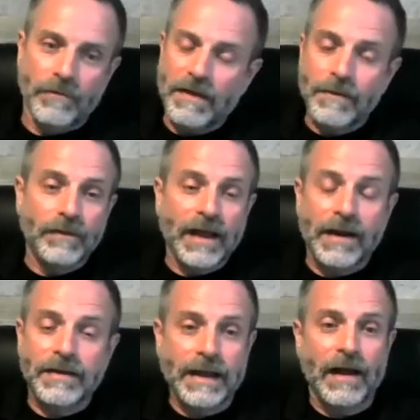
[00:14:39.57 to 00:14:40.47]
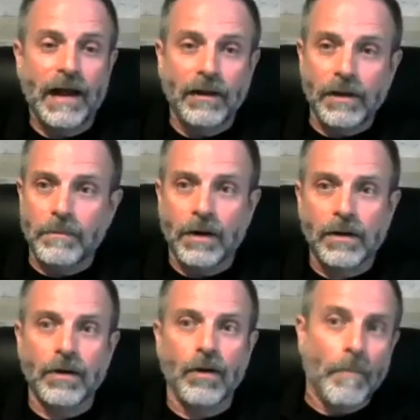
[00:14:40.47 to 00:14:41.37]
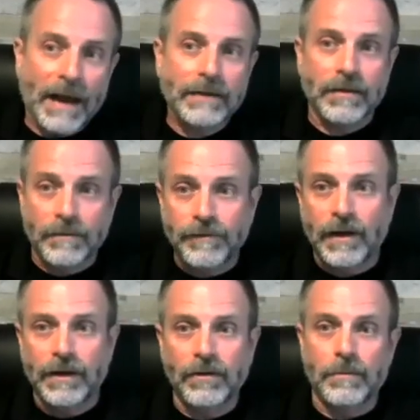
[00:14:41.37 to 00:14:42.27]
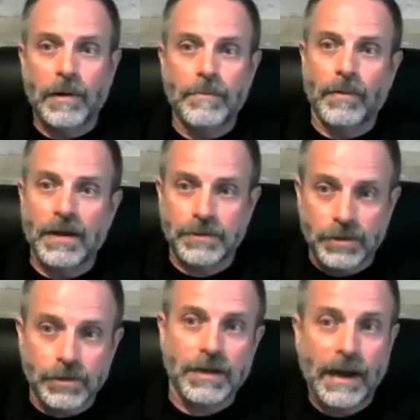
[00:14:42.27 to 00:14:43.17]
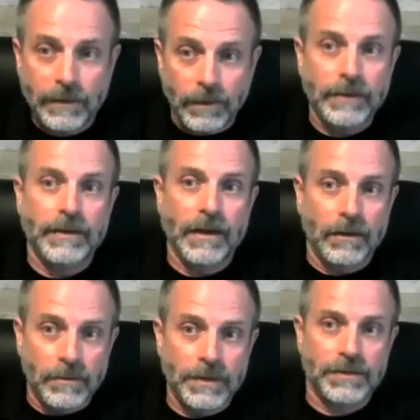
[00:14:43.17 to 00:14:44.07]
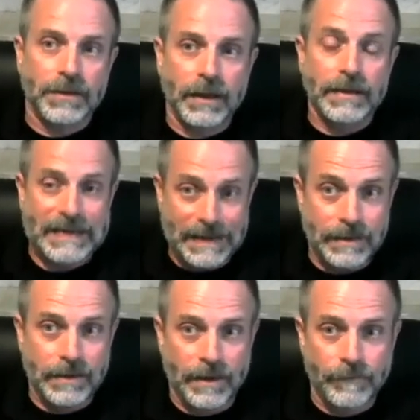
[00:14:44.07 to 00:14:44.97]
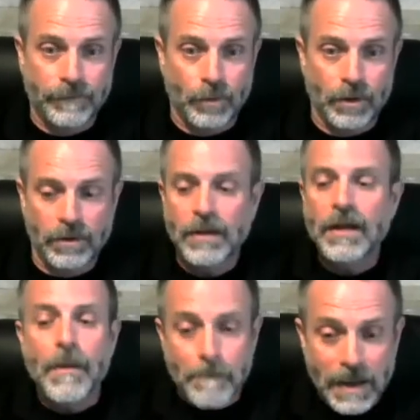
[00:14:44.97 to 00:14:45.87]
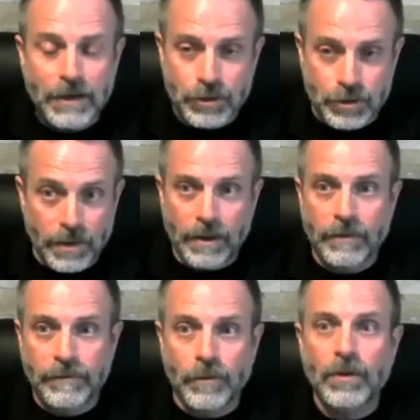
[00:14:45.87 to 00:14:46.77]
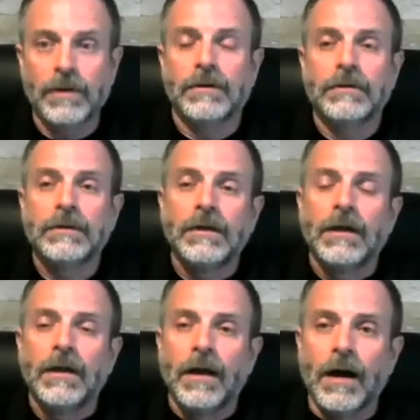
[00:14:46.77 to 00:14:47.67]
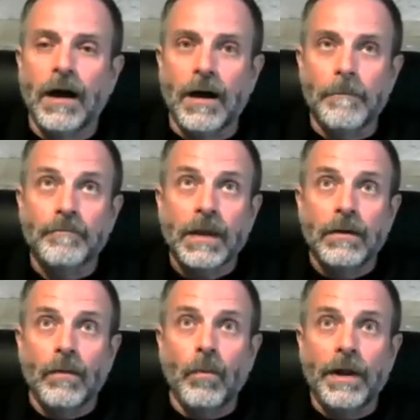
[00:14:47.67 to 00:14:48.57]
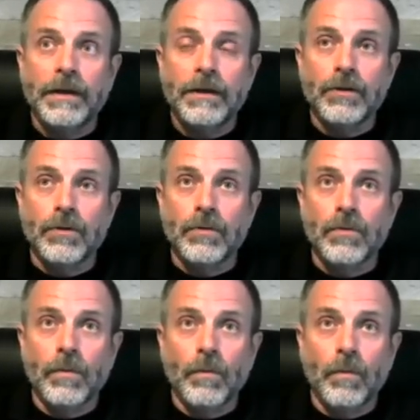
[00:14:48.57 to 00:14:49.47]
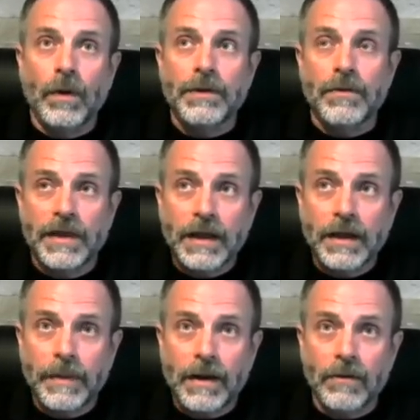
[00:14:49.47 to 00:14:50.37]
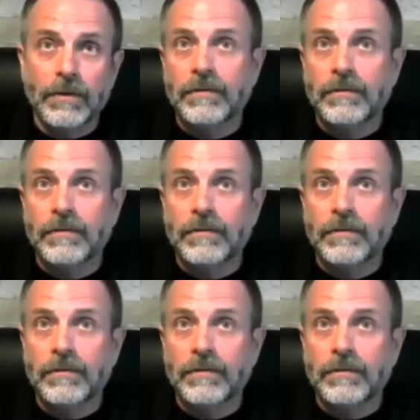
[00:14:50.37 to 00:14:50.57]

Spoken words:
Even if they got to take a highlight marker, go back to the file and pre-press and just highlight the elements that they intended to have foil, make sure they have foil. Um, when you think about